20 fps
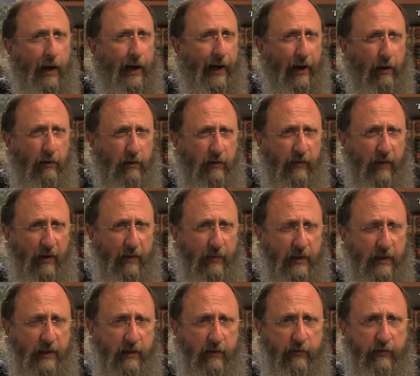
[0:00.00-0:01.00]
I always find
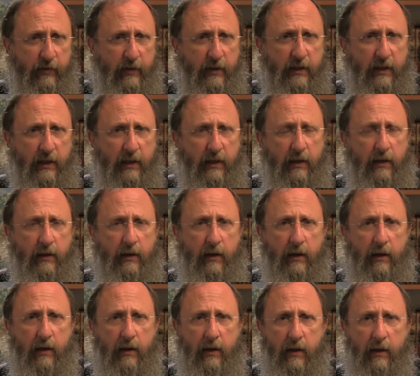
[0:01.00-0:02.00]
myself fixated
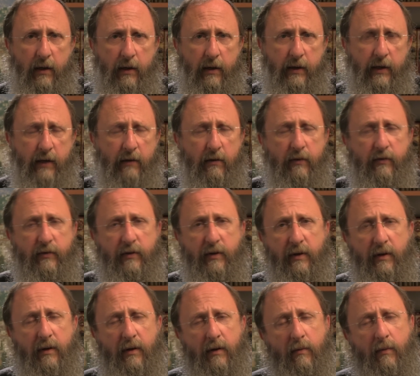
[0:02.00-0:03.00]
year after
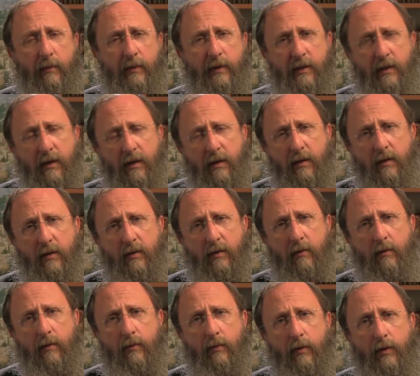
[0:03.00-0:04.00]
year when we study this
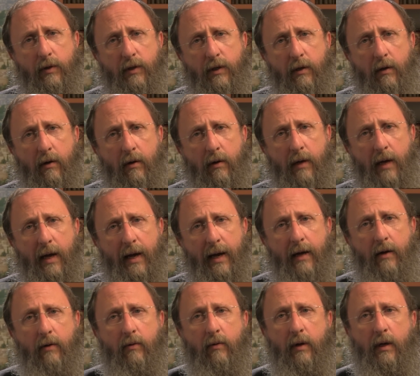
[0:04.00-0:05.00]
Torah portion on
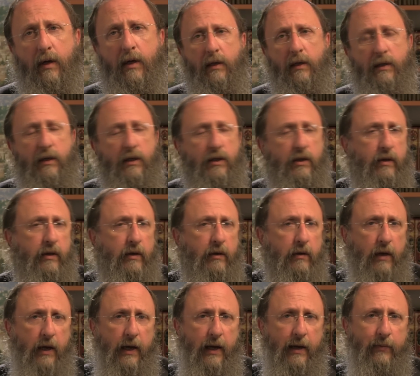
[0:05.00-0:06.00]
how such a thing
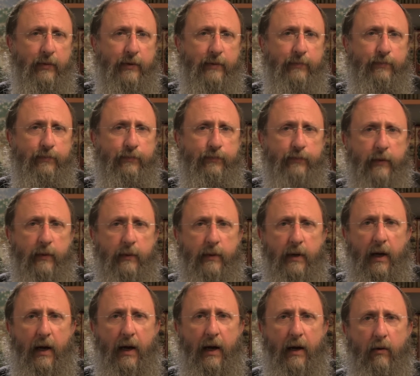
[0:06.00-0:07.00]
could happen. I
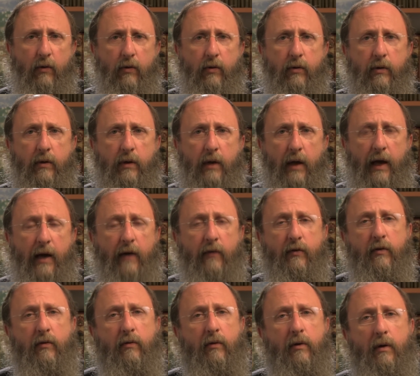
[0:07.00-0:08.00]
mean, how could,
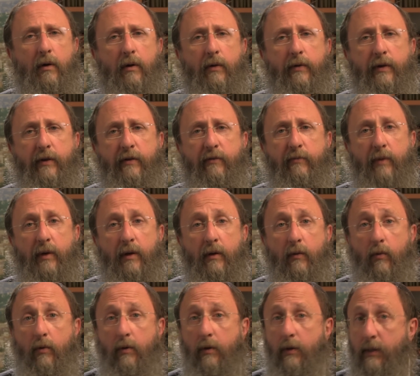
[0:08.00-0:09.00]
after all, these
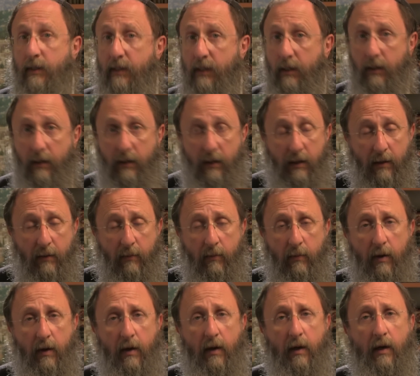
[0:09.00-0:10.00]
men were
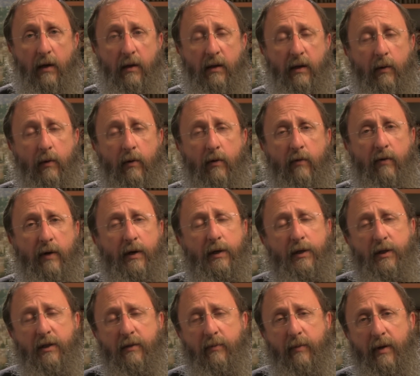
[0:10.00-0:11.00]
tzaddikim, they were
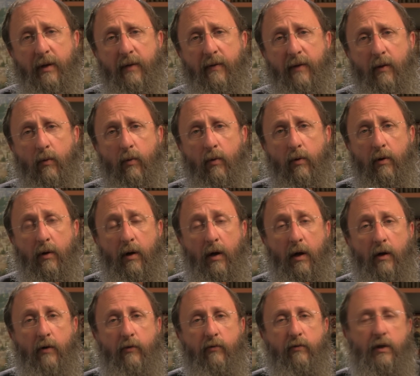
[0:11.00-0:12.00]
righteous men, they were
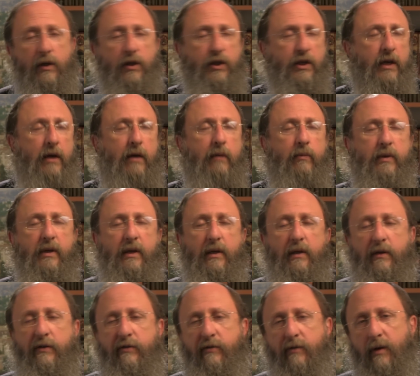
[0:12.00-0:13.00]
Rashei
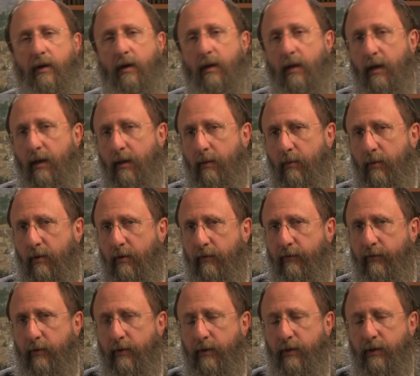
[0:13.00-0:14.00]
B'nai Yisrael Heima, the
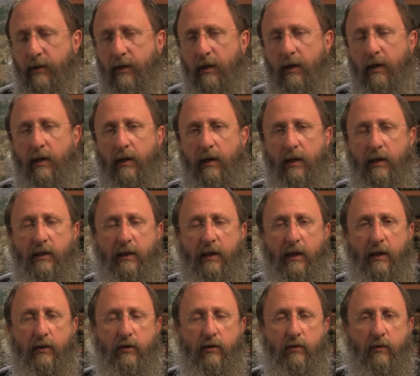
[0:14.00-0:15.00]
verse
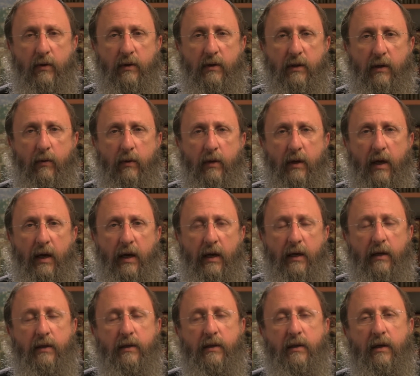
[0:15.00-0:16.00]
indicates to us they were the
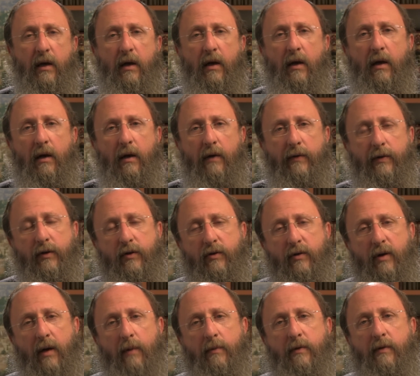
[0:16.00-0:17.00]
heads of the
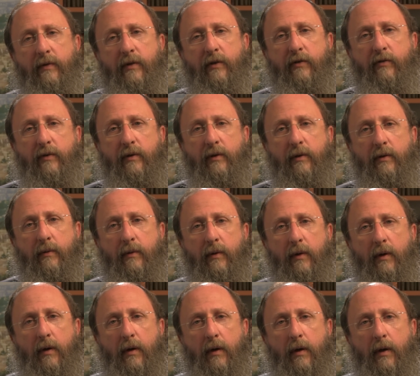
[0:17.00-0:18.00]
tribes of Israel.
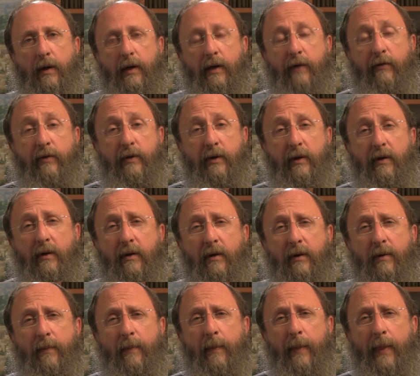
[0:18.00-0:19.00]
And every year